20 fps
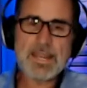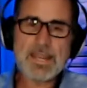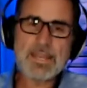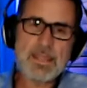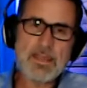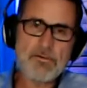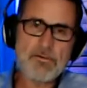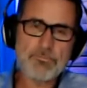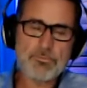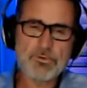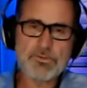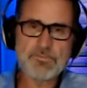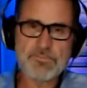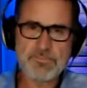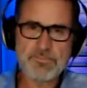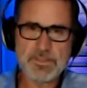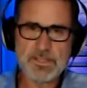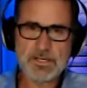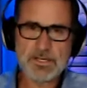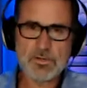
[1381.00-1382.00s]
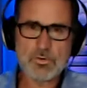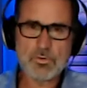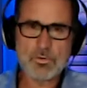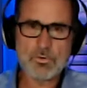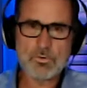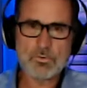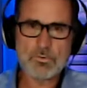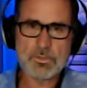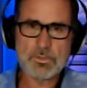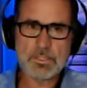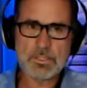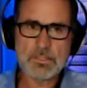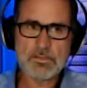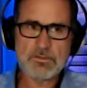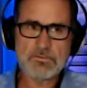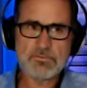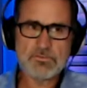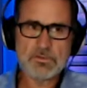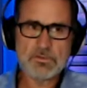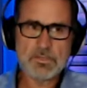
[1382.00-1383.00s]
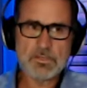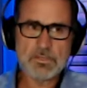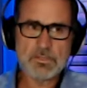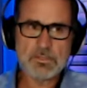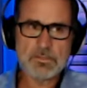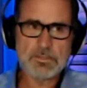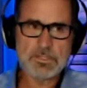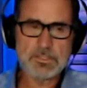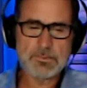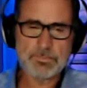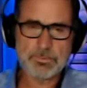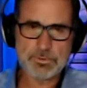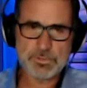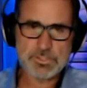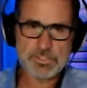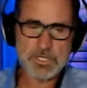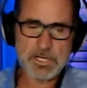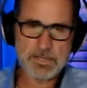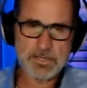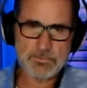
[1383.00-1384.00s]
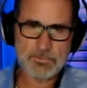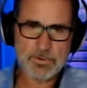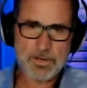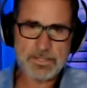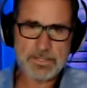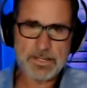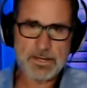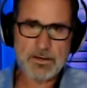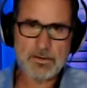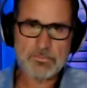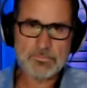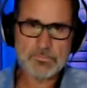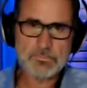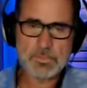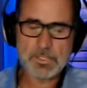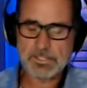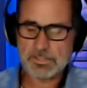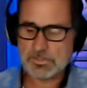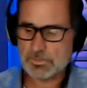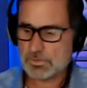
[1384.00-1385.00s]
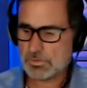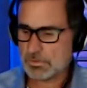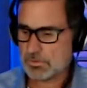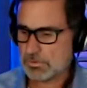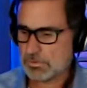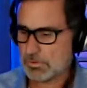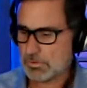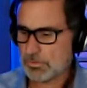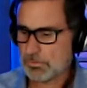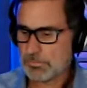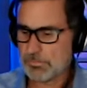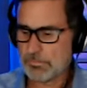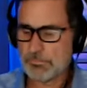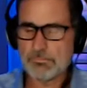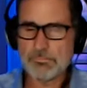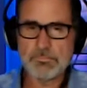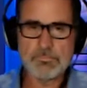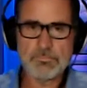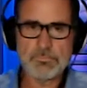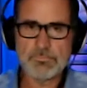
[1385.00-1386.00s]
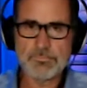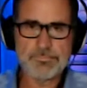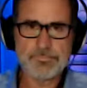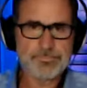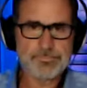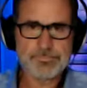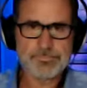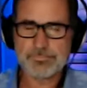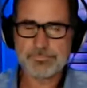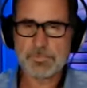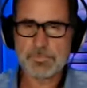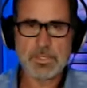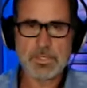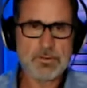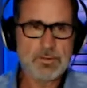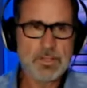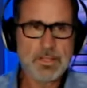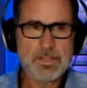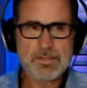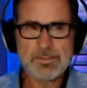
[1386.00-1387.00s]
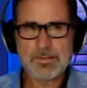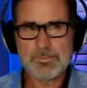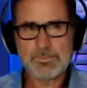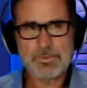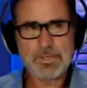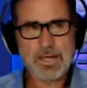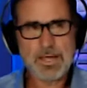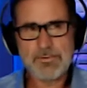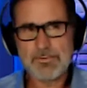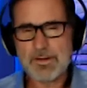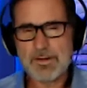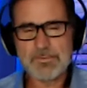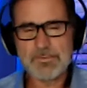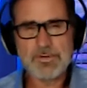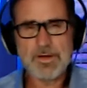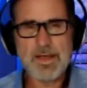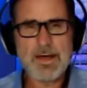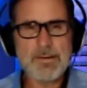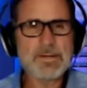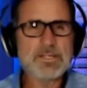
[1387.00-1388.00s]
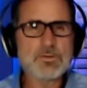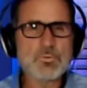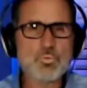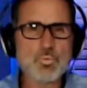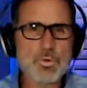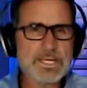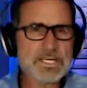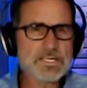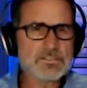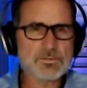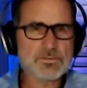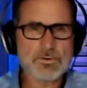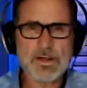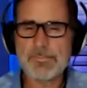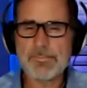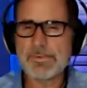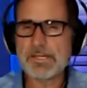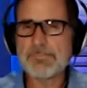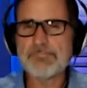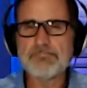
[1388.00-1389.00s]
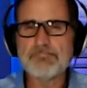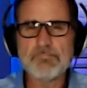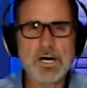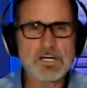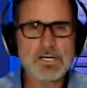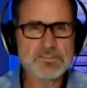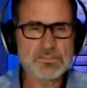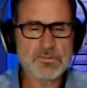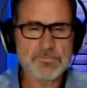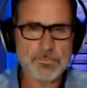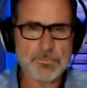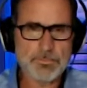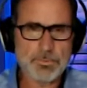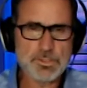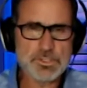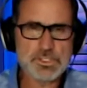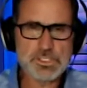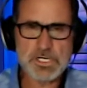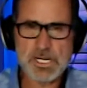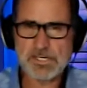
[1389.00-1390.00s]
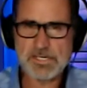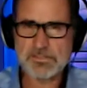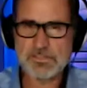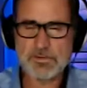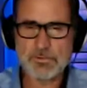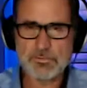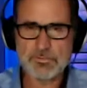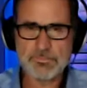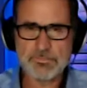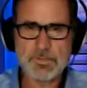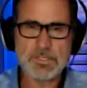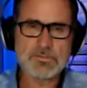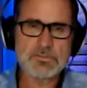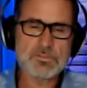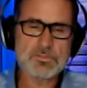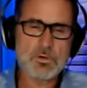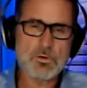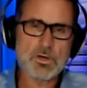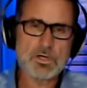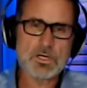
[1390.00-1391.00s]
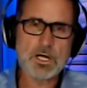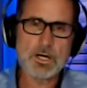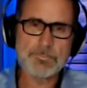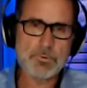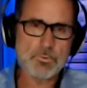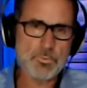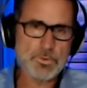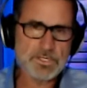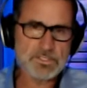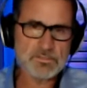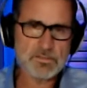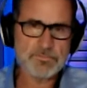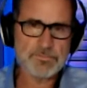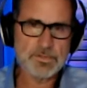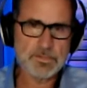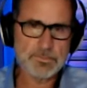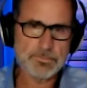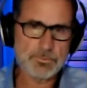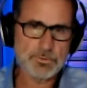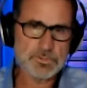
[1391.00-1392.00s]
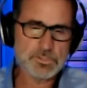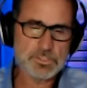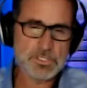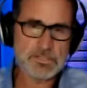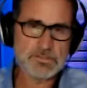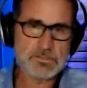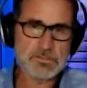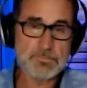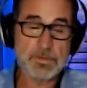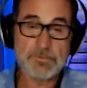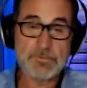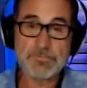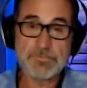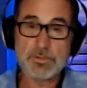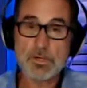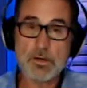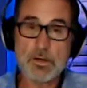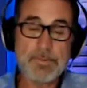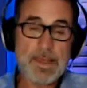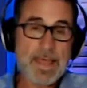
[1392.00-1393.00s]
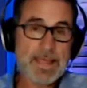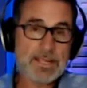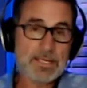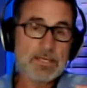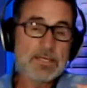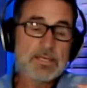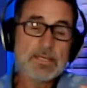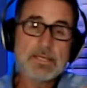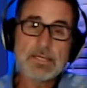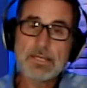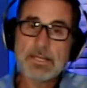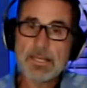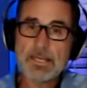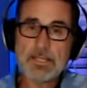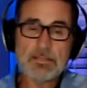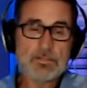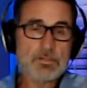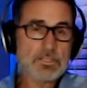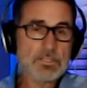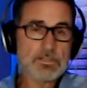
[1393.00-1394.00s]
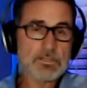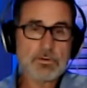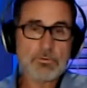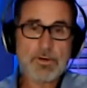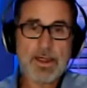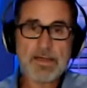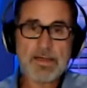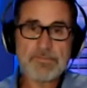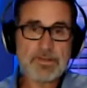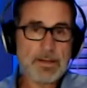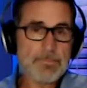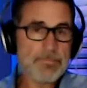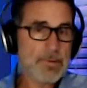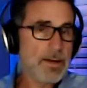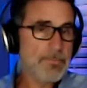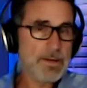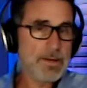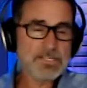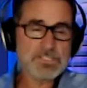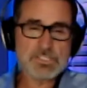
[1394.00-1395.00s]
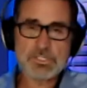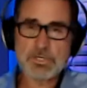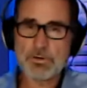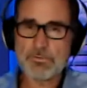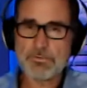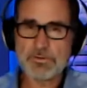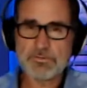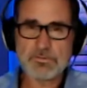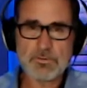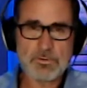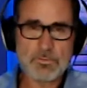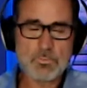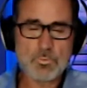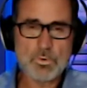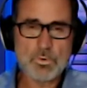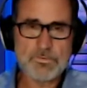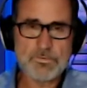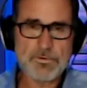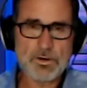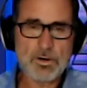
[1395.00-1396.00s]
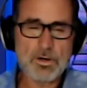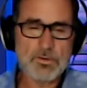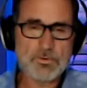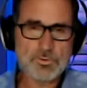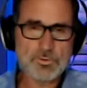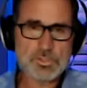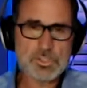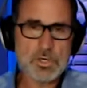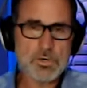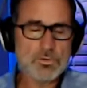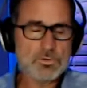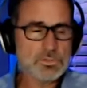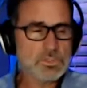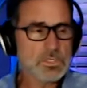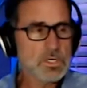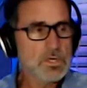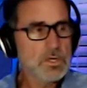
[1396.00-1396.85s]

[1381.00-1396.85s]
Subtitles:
every vehicle is depreciating right now. Like certain, I don't know how many weeks or how many months of appreciation there's been. So a couple weeks of depreciation. But if you go back and look at the graph, and I might share this on one of our other shows,